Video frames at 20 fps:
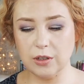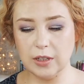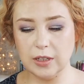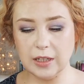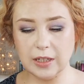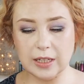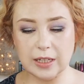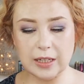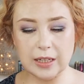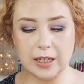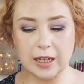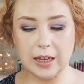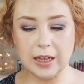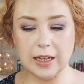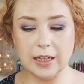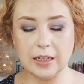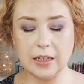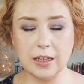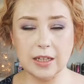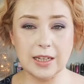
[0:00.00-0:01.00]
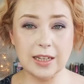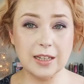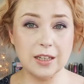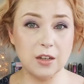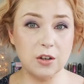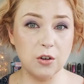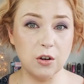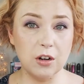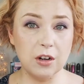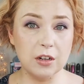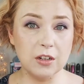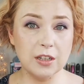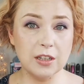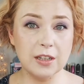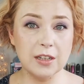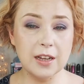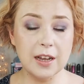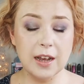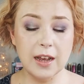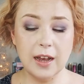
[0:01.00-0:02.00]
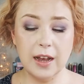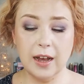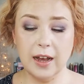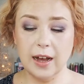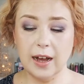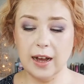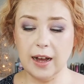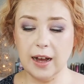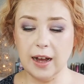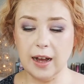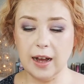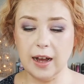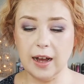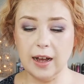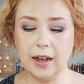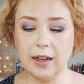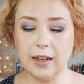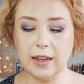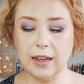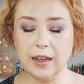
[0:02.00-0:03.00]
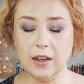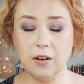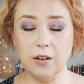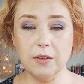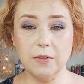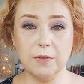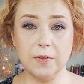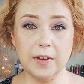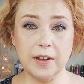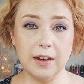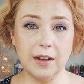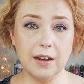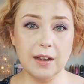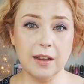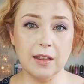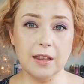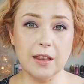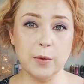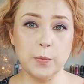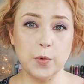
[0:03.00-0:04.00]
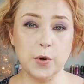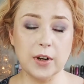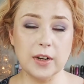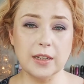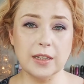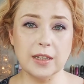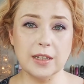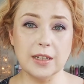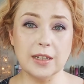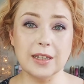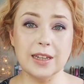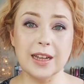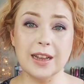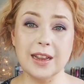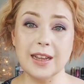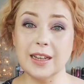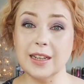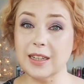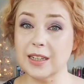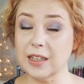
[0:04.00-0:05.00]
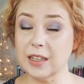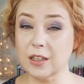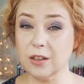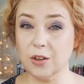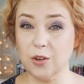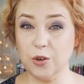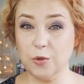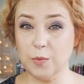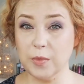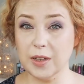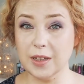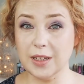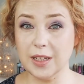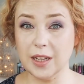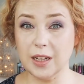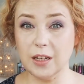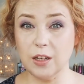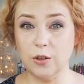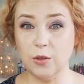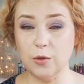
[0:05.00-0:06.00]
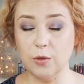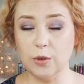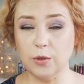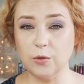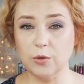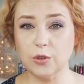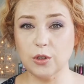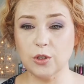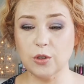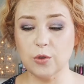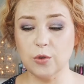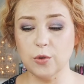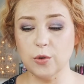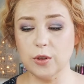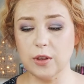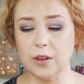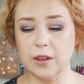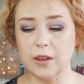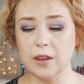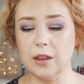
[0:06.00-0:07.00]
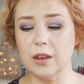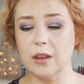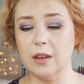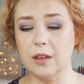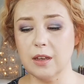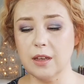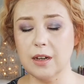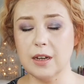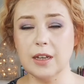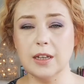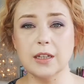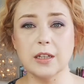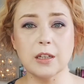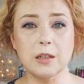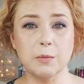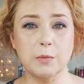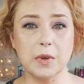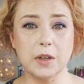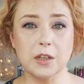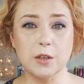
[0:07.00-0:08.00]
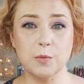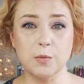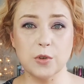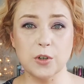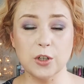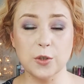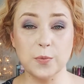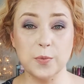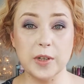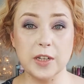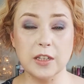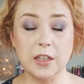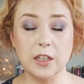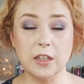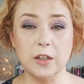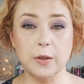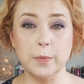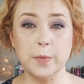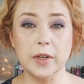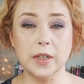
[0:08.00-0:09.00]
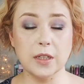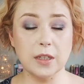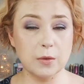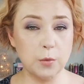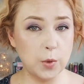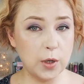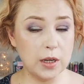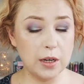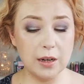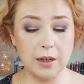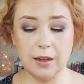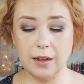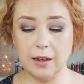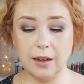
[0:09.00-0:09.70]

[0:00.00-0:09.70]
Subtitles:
says that it's $6. Here in Finland the price is, at least in Stockman, 10 euros, so it is much more expensive, but well,